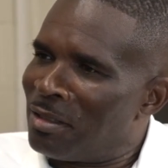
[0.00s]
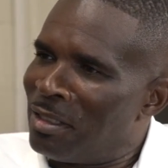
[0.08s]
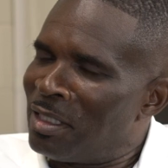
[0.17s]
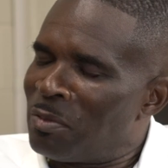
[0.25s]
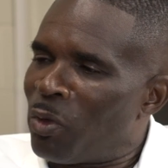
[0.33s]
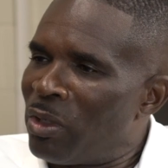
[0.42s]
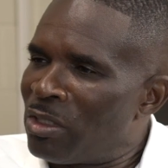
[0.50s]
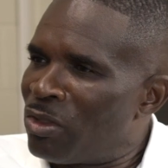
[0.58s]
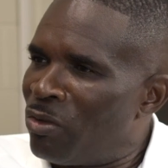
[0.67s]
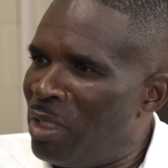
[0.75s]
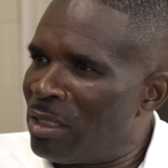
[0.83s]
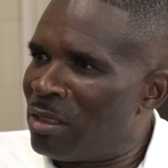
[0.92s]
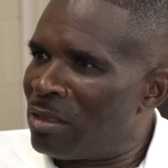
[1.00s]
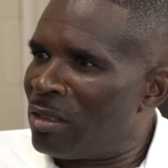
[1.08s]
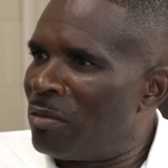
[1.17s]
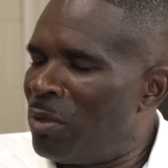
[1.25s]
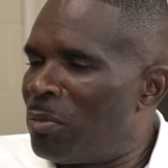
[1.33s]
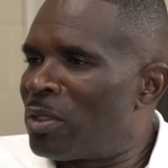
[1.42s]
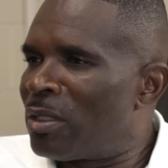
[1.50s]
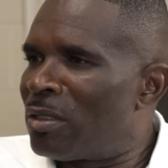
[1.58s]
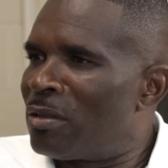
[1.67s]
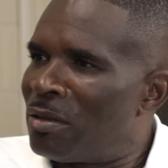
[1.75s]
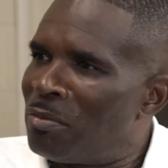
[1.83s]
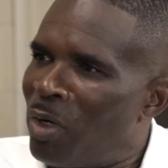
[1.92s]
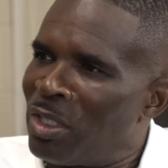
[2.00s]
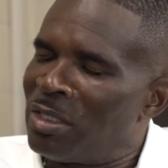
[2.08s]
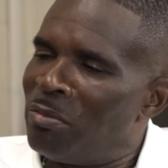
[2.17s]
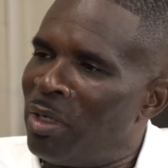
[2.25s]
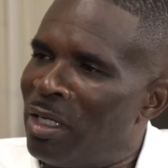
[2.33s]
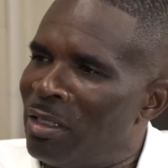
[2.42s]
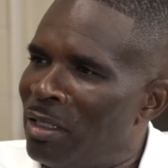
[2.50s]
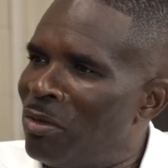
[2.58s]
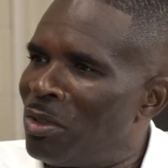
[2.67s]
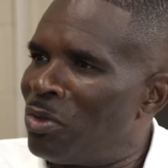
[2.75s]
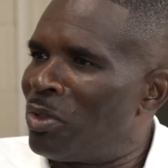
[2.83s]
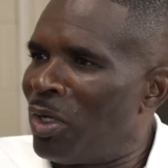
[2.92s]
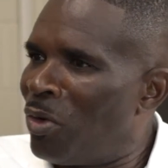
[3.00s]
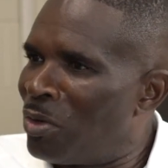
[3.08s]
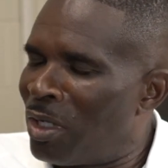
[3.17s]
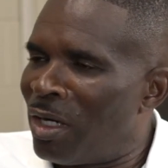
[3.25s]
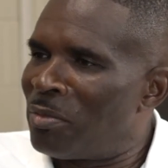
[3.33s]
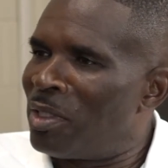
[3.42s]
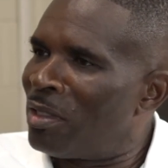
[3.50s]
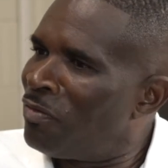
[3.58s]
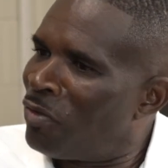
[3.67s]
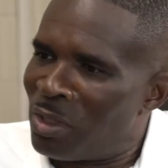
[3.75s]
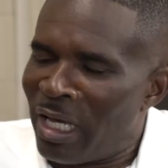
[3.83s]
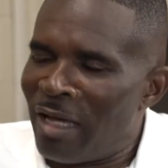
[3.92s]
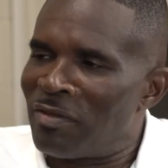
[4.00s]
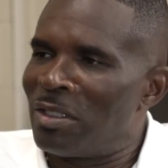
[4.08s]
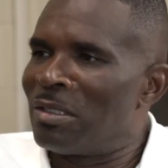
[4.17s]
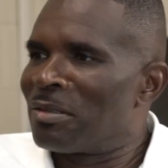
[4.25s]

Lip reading: inspirational message to the members of the marching band later on during homecoming. Looking forward to having you.